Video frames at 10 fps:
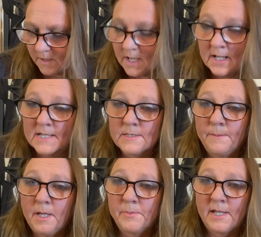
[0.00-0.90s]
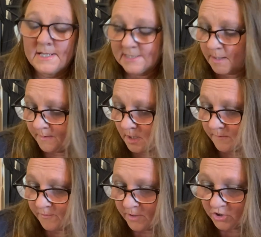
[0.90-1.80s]
I got some big plans coming
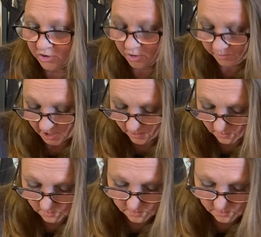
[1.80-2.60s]
up for my YouTube channel.